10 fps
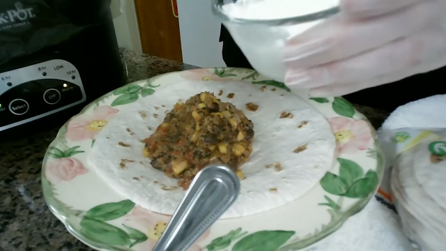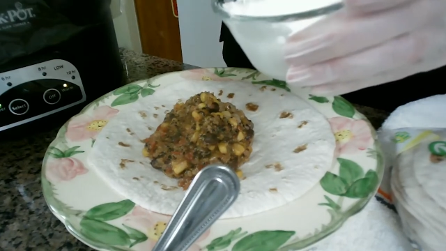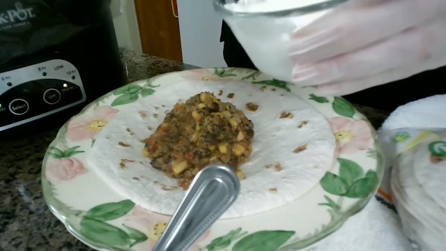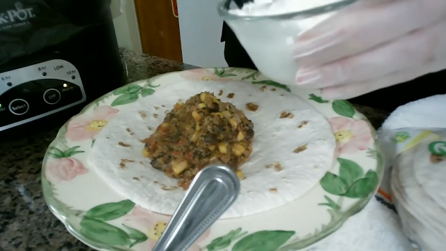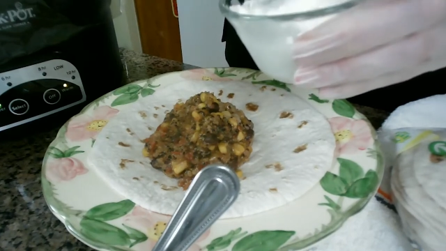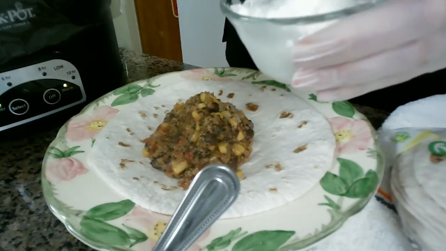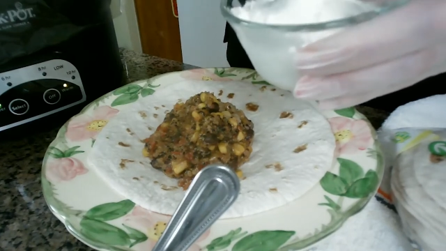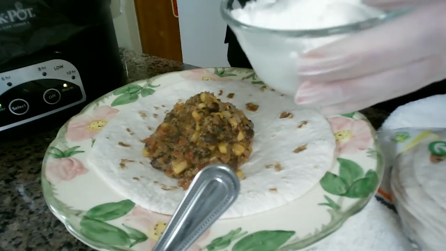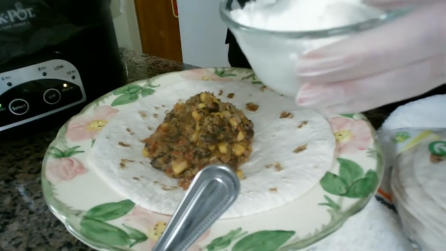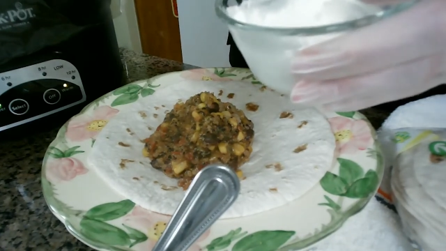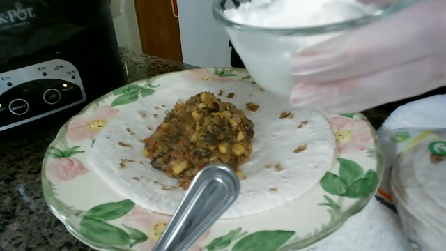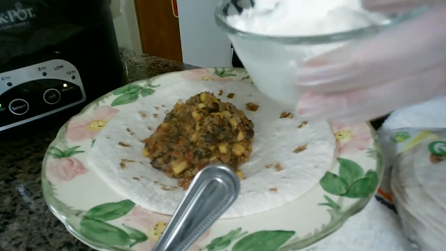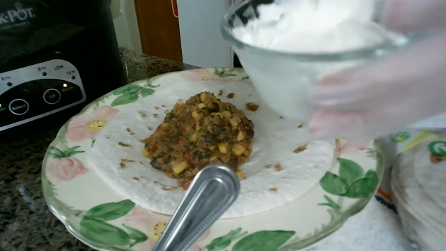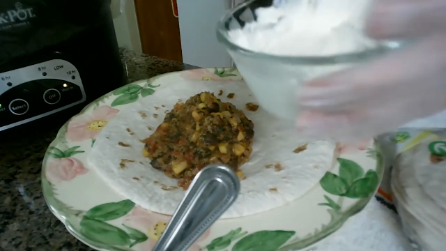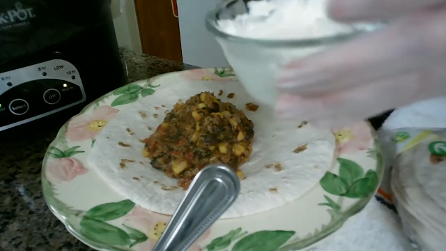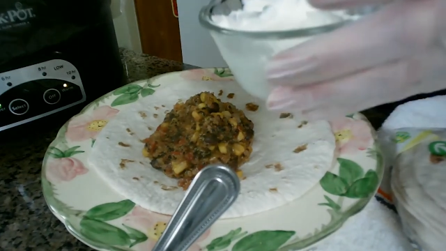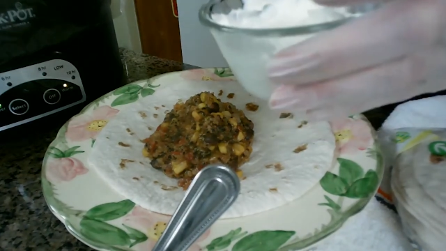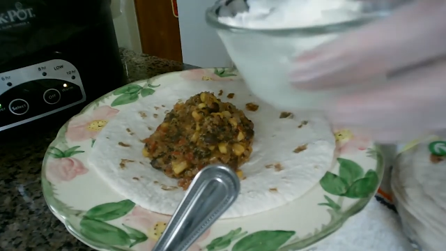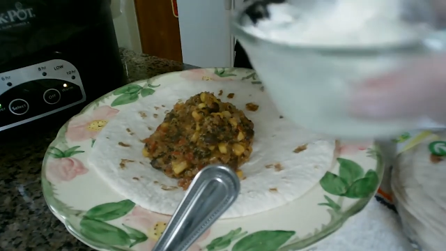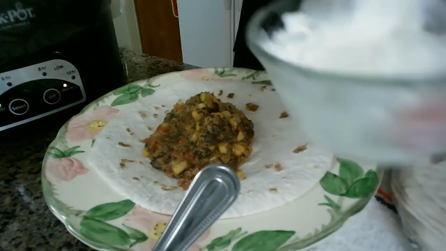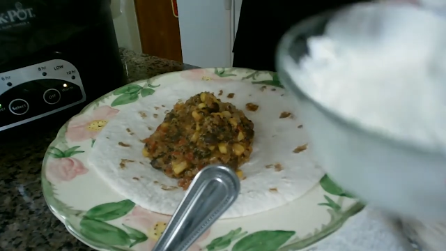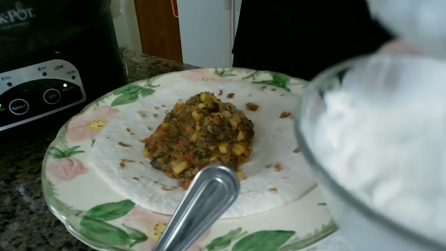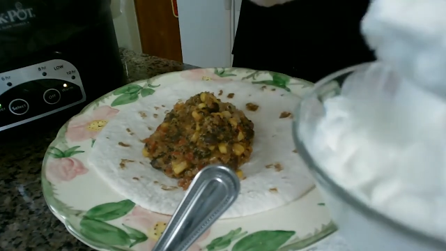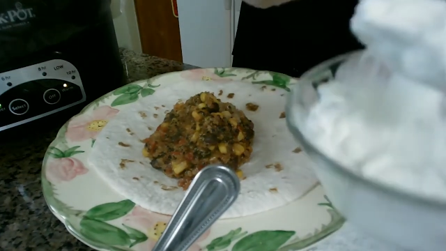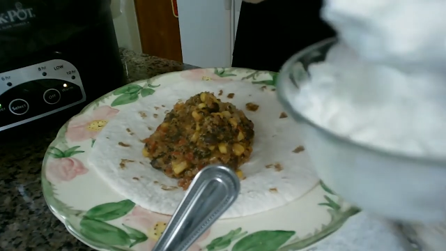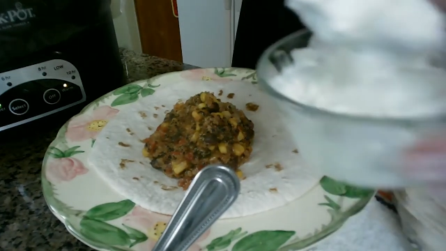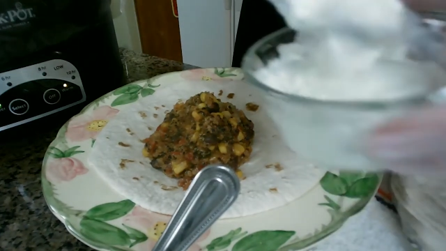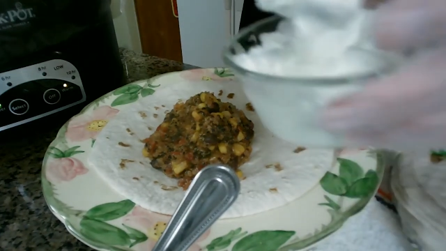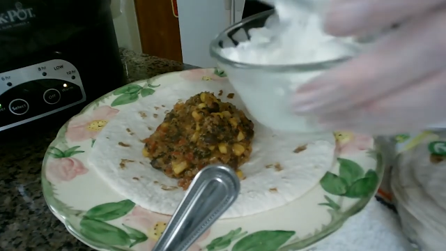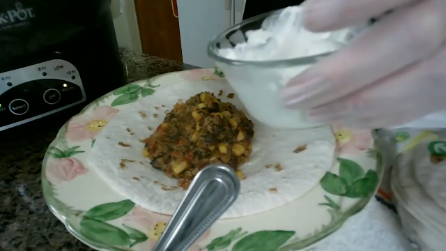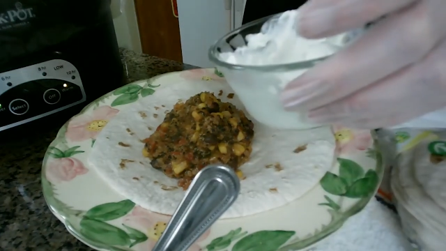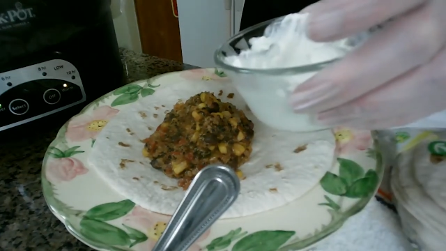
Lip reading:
No face is visible, so there are no lips to read.